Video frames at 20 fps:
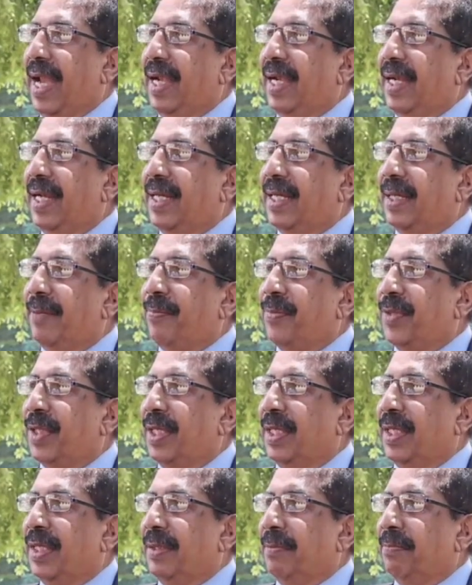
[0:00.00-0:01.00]
And
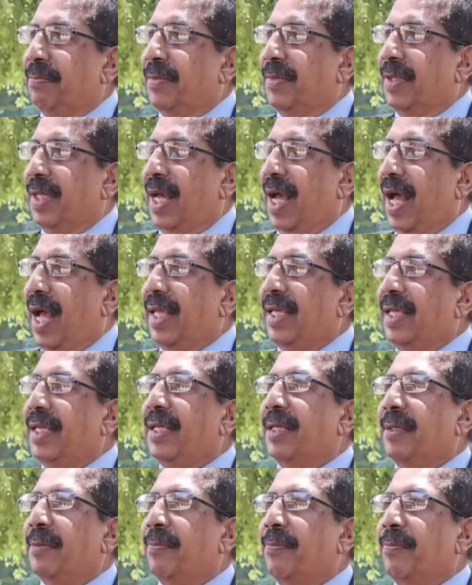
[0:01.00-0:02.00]

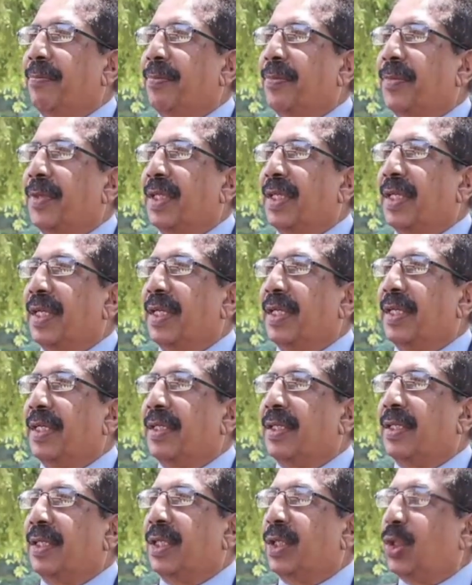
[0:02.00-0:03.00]
I
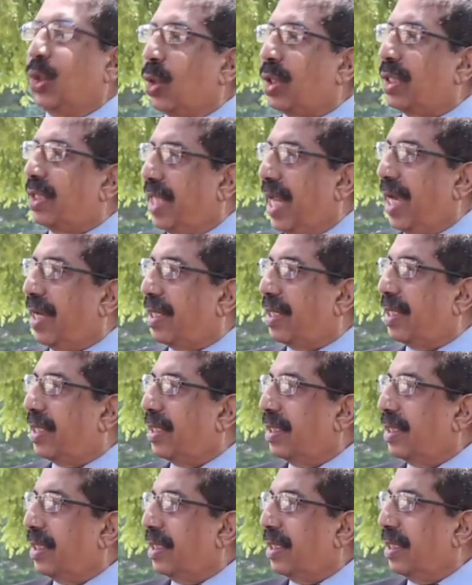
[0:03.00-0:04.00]
did that
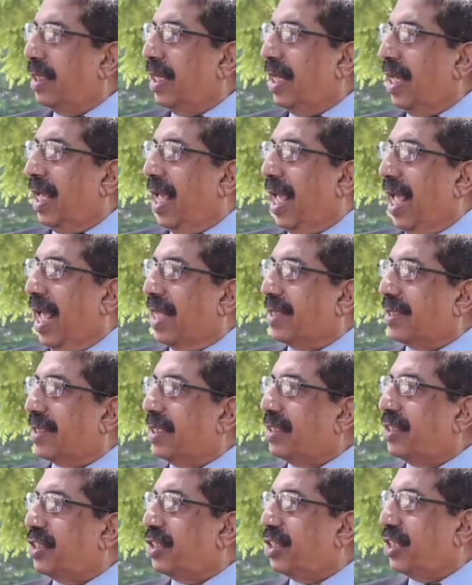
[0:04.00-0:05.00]

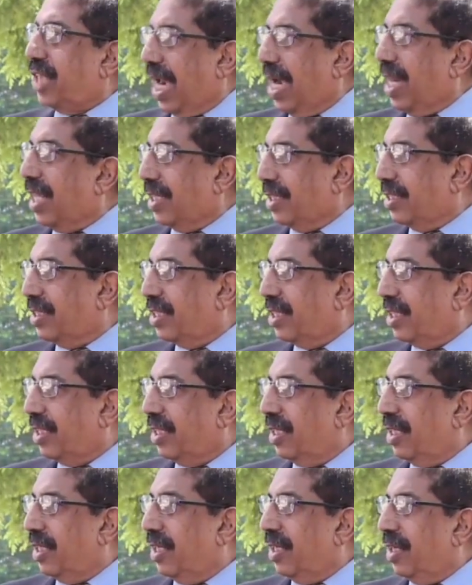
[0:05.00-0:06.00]
as a
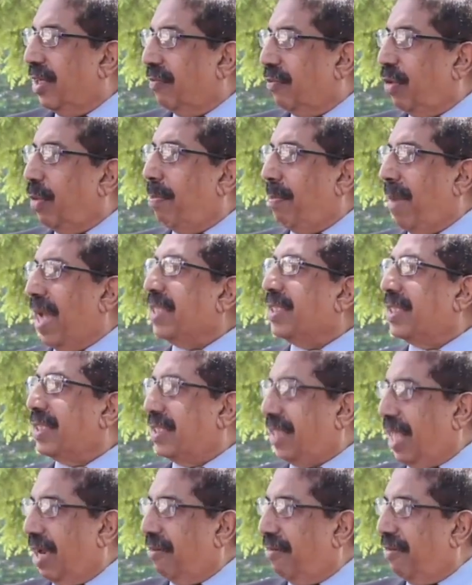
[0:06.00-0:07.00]
challenge for
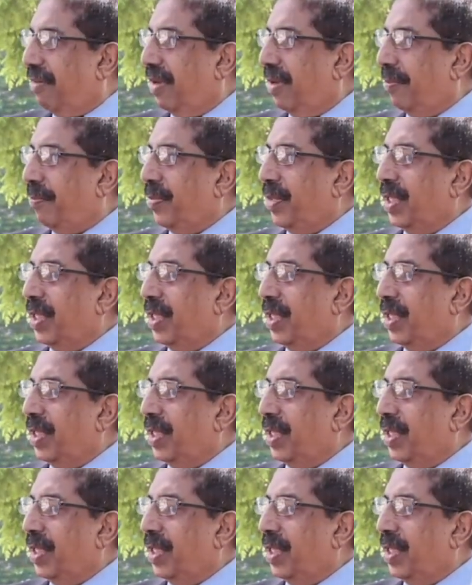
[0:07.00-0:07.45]
myself.